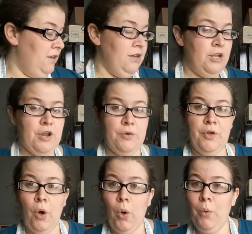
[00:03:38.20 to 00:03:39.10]

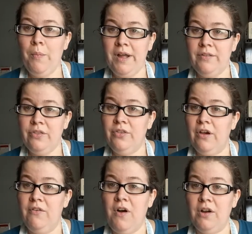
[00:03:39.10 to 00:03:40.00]
the whole month
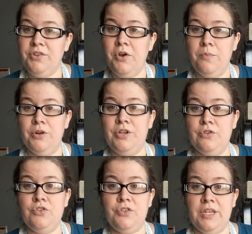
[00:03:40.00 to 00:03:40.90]
of October
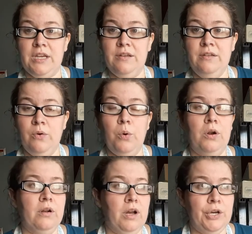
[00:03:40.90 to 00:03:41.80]
usually,
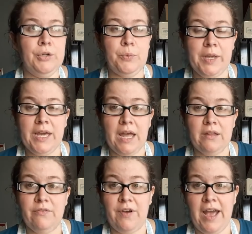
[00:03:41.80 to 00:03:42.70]
or a good
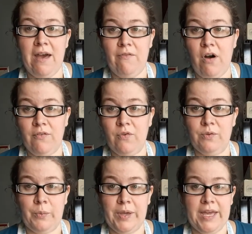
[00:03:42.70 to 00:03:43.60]
weekend if I have off
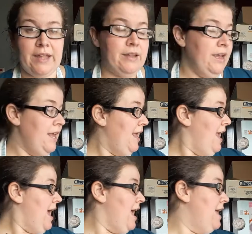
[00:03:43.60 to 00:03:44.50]
on a weekend,
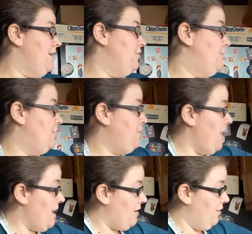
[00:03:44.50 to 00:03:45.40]
and just
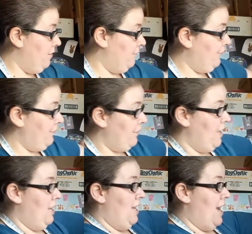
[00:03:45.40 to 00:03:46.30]
make,
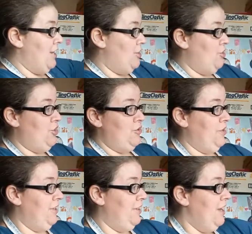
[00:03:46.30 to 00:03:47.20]

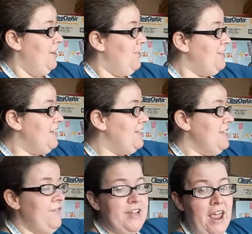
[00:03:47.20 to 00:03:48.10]
this isn't
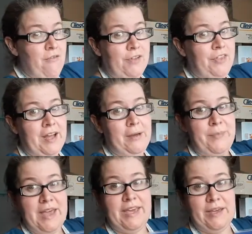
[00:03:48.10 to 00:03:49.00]
even everything I'm
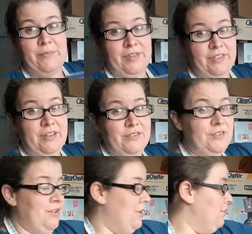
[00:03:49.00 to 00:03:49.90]
making, but
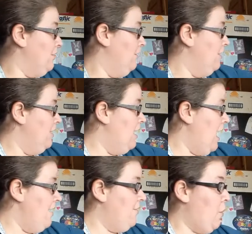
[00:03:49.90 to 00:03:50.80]

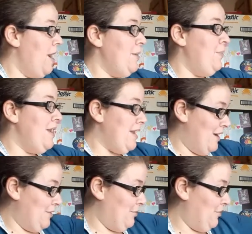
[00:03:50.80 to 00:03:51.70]
I have quite a bit
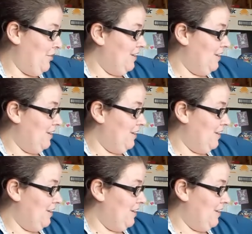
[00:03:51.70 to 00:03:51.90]
of